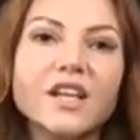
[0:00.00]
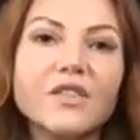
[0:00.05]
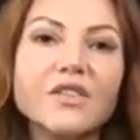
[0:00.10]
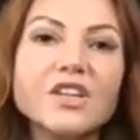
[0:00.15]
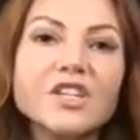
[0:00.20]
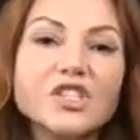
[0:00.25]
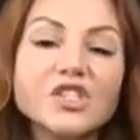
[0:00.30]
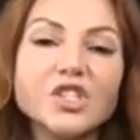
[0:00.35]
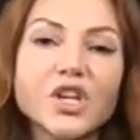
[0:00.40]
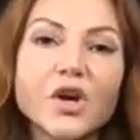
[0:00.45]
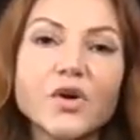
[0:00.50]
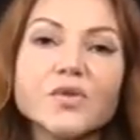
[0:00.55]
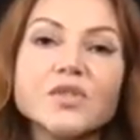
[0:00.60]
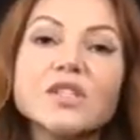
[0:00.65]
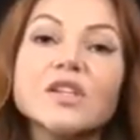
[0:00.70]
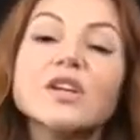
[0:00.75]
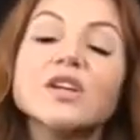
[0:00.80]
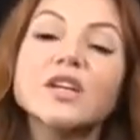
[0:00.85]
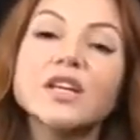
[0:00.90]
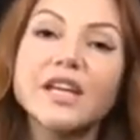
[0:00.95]
Now these
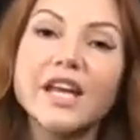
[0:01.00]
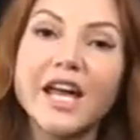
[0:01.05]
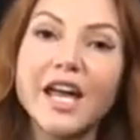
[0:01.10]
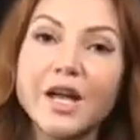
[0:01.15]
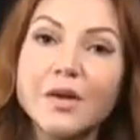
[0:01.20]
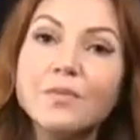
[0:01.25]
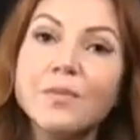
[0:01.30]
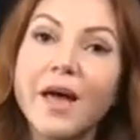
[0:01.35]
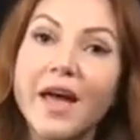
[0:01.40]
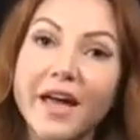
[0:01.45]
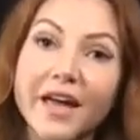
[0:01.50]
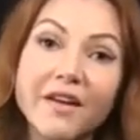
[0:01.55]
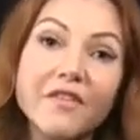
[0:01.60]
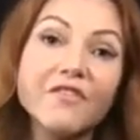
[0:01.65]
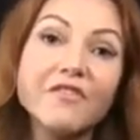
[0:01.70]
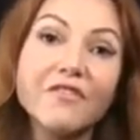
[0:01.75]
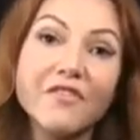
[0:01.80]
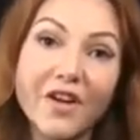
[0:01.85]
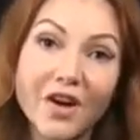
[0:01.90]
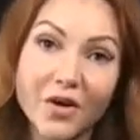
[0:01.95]
shows can
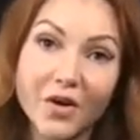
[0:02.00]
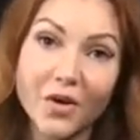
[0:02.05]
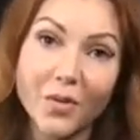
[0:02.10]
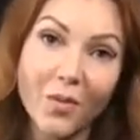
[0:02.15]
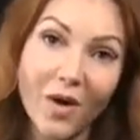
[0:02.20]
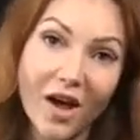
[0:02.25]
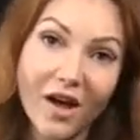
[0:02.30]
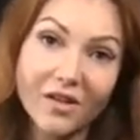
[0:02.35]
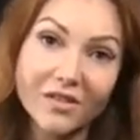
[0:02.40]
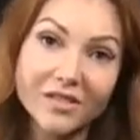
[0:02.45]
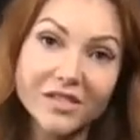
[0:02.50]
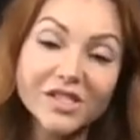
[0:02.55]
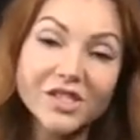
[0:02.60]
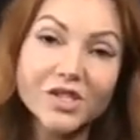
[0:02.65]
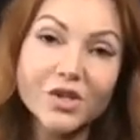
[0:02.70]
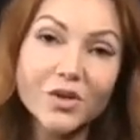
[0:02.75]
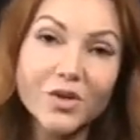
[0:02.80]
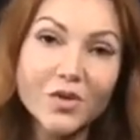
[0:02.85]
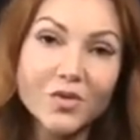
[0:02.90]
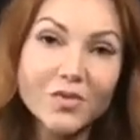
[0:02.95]
pay very well,
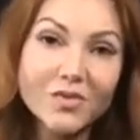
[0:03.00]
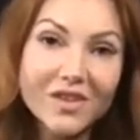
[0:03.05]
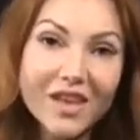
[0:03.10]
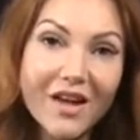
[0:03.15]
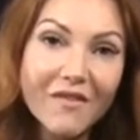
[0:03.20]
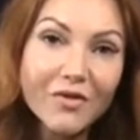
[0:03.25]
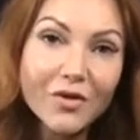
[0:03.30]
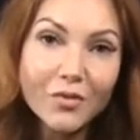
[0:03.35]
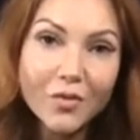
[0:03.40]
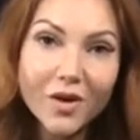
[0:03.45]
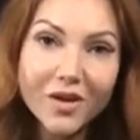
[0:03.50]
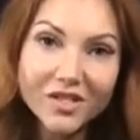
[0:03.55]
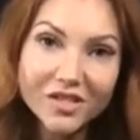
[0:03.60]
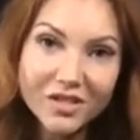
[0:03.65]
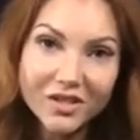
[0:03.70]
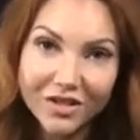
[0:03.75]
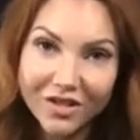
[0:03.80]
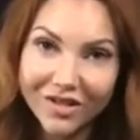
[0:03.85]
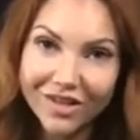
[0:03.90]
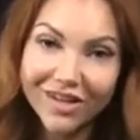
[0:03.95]
so you never
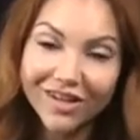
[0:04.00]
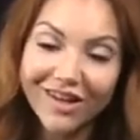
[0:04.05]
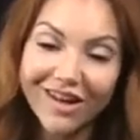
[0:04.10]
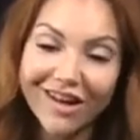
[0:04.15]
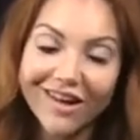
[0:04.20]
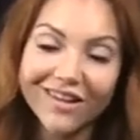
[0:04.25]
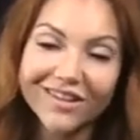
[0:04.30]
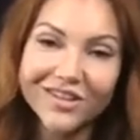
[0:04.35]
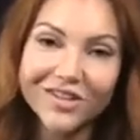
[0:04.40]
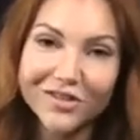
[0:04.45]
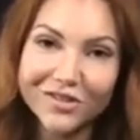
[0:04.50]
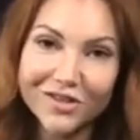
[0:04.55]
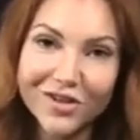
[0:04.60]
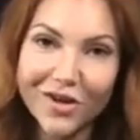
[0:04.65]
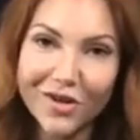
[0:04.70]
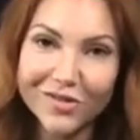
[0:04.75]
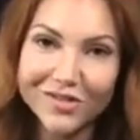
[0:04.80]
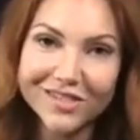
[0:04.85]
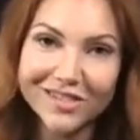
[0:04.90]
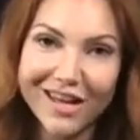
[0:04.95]
want to look your
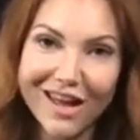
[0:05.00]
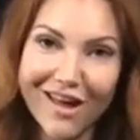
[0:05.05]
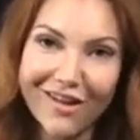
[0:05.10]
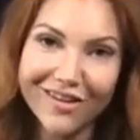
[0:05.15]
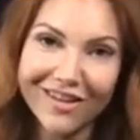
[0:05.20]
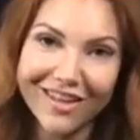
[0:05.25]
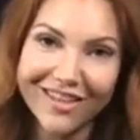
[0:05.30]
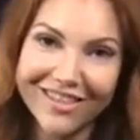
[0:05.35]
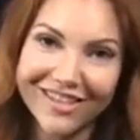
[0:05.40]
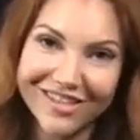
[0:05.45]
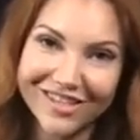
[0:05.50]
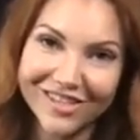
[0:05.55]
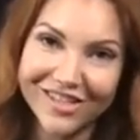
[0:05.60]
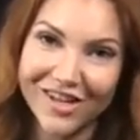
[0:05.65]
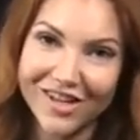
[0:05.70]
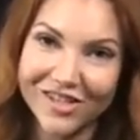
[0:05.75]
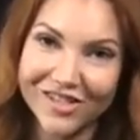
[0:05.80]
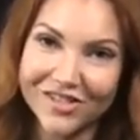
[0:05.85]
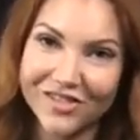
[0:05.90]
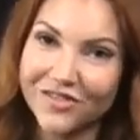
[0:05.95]
nose down at these
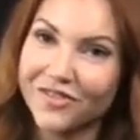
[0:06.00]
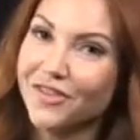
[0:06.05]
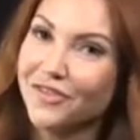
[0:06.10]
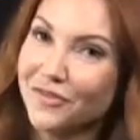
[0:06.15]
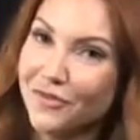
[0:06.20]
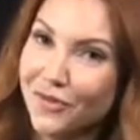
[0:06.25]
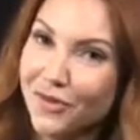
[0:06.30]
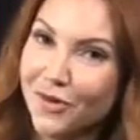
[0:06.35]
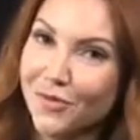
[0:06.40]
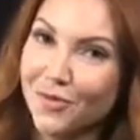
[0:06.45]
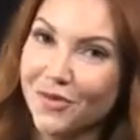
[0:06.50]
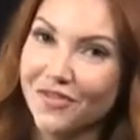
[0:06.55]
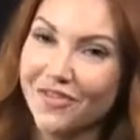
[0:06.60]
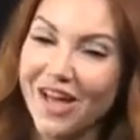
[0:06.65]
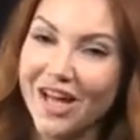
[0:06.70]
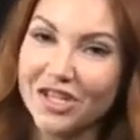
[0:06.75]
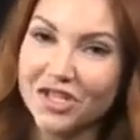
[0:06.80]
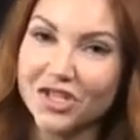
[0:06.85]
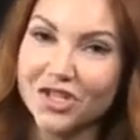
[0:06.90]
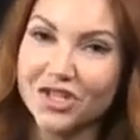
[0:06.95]
kinds of informal
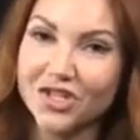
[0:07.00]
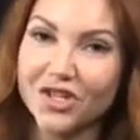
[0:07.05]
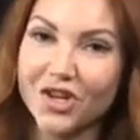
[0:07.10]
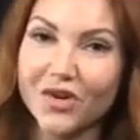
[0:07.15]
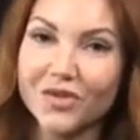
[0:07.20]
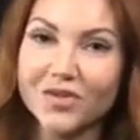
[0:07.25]
fashion